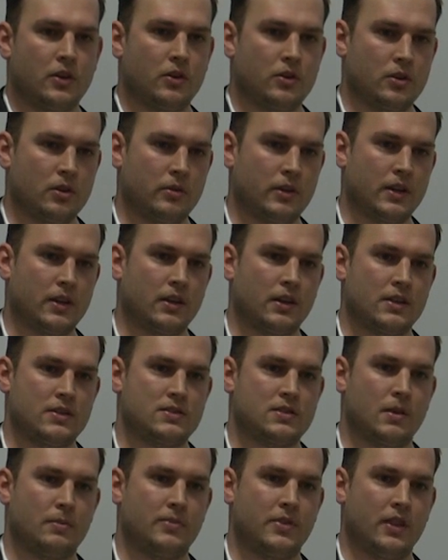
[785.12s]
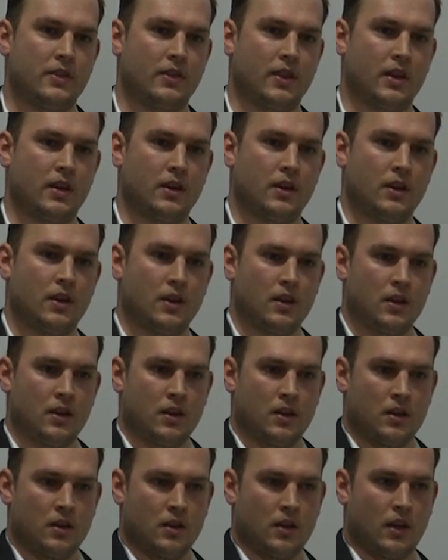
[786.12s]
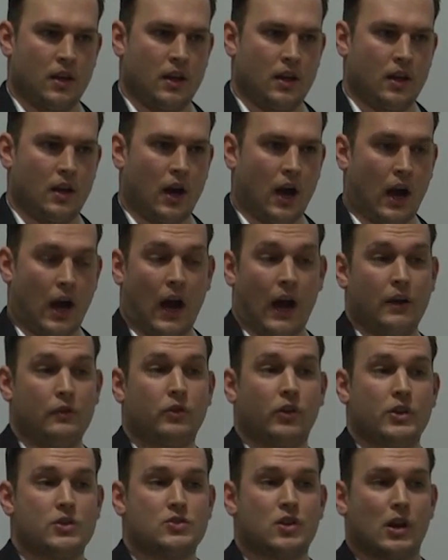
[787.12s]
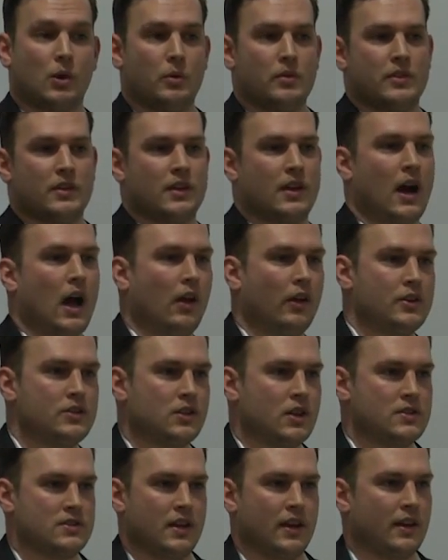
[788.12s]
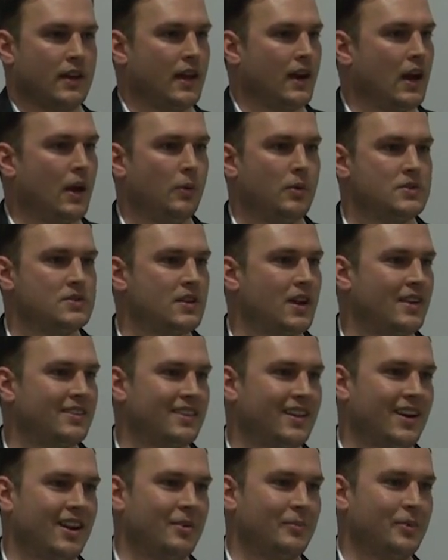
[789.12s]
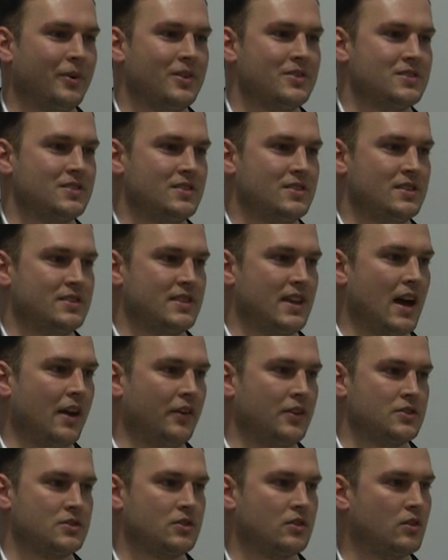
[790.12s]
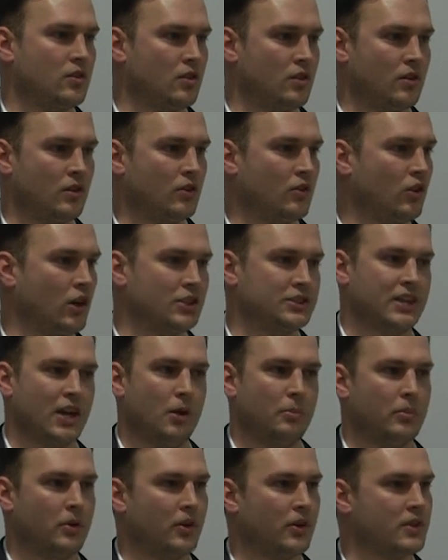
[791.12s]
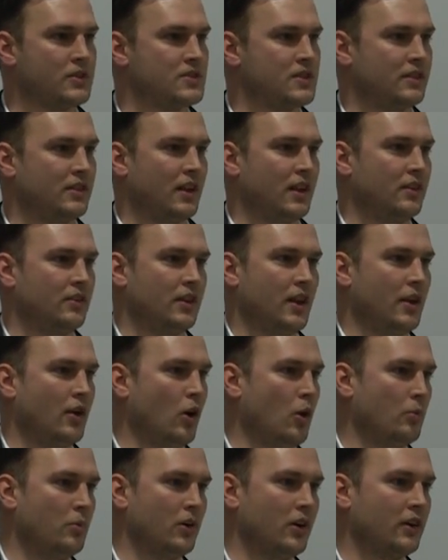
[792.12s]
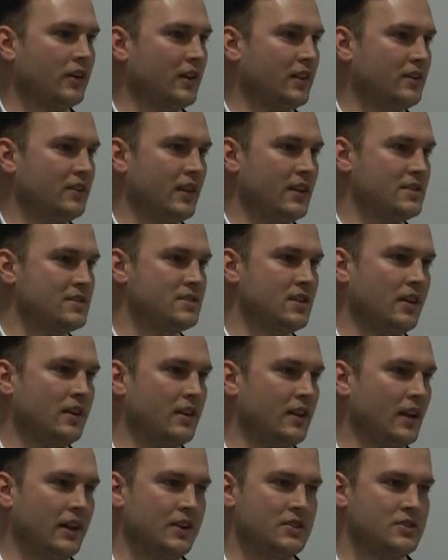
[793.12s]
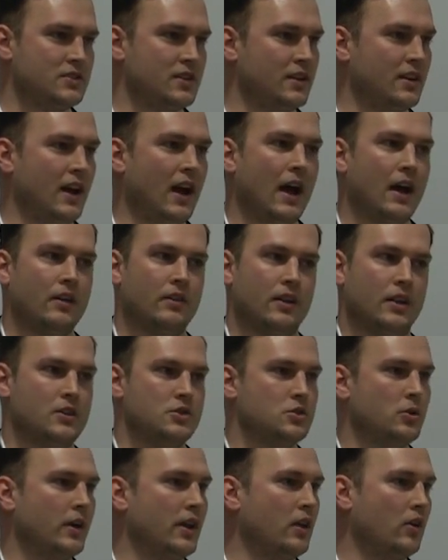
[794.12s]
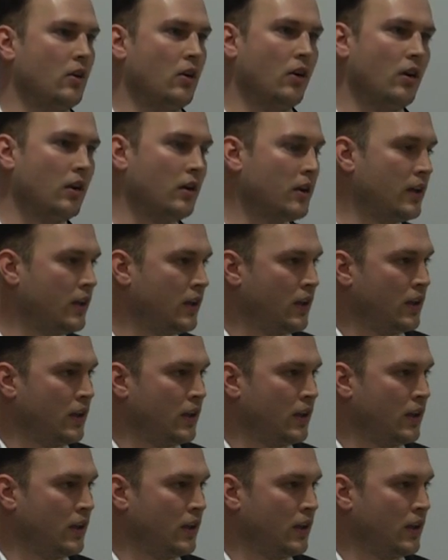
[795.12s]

you're doing is something that I really struggled with in college because, again, I was not the kind of person to sit down and just cr crush out books and, and, and homework and, and, study. I just did not enjoy at all.